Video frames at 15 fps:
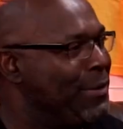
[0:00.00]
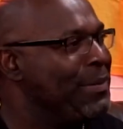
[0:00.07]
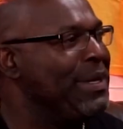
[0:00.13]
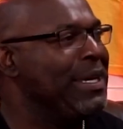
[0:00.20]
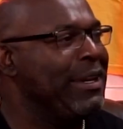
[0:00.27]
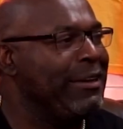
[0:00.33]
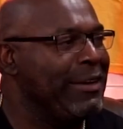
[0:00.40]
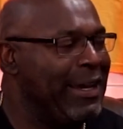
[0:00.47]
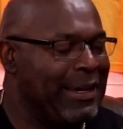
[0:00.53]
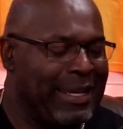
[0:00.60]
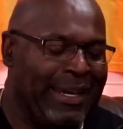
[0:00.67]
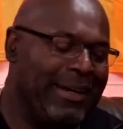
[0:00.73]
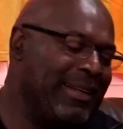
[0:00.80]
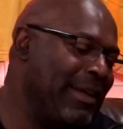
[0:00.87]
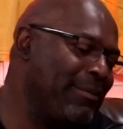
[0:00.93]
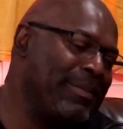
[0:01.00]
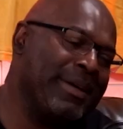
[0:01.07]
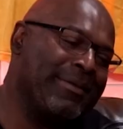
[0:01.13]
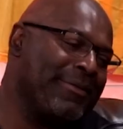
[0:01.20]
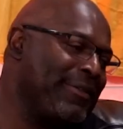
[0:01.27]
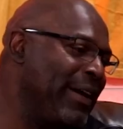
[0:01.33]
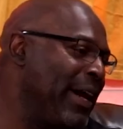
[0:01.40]
be here. Again, I've been
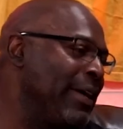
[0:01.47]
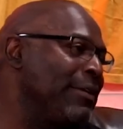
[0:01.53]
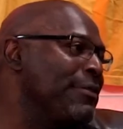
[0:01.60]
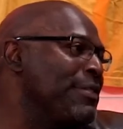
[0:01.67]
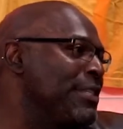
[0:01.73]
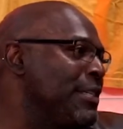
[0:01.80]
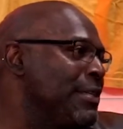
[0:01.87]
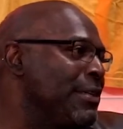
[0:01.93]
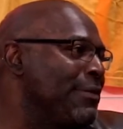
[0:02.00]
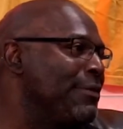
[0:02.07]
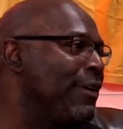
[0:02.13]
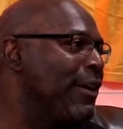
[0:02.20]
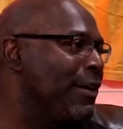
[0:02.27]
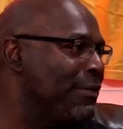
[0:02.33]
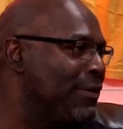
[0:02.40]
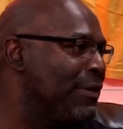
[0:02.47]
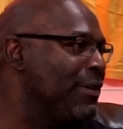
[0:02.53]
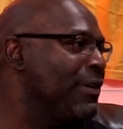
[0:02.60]
a fan of CT forever.